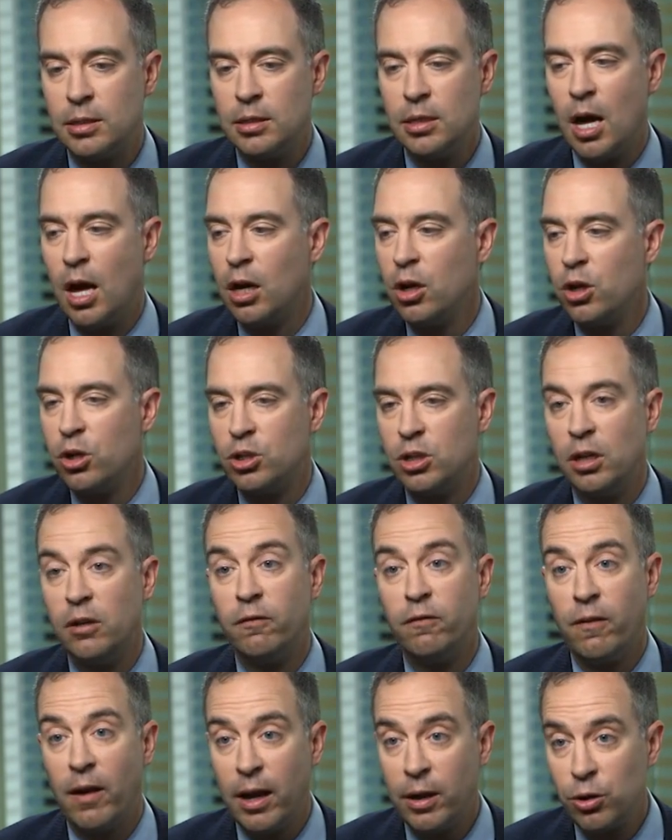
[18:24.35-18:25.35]
knowledge
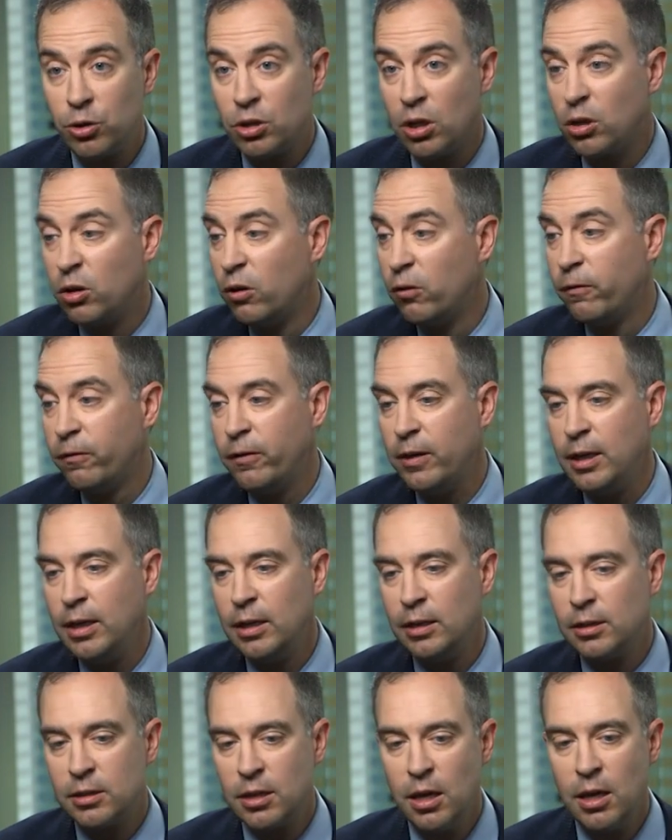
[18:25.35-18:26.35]
in various other
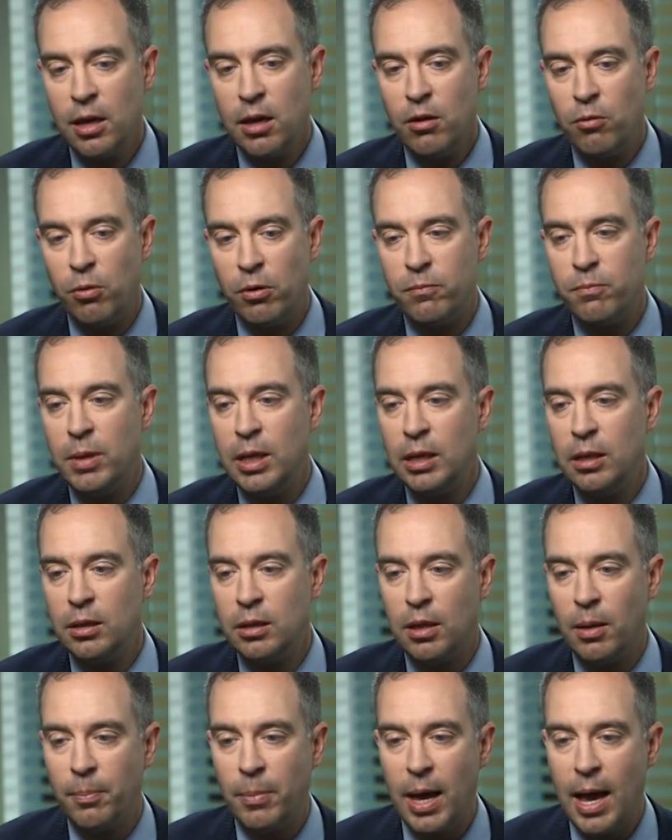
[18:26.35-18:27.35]
fields. We've been
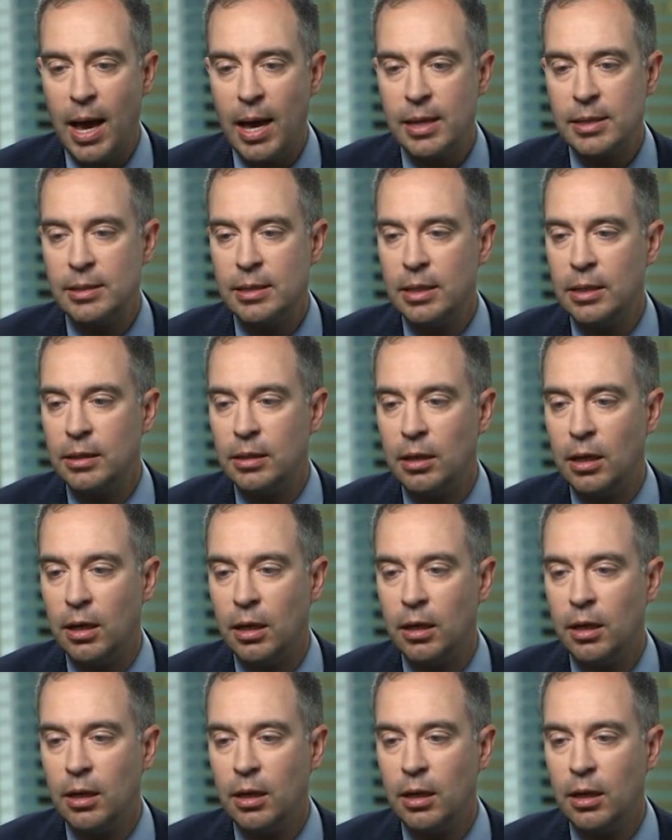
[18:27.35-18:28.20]
in the past in,